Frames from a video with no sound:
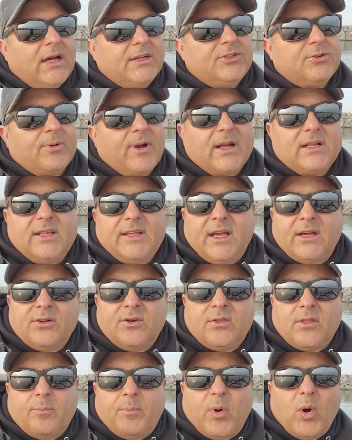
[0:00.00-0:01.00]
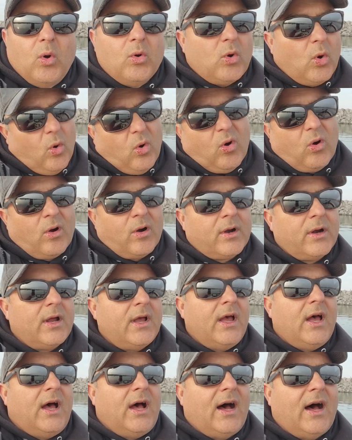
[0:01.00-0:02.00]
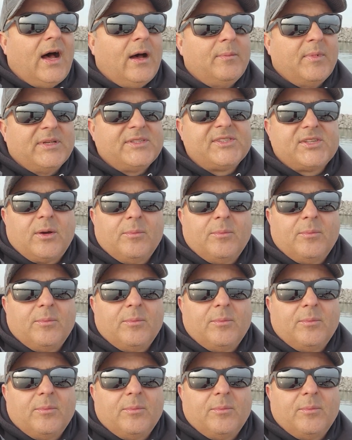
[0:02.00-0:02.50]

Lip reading: directly under the boat, or as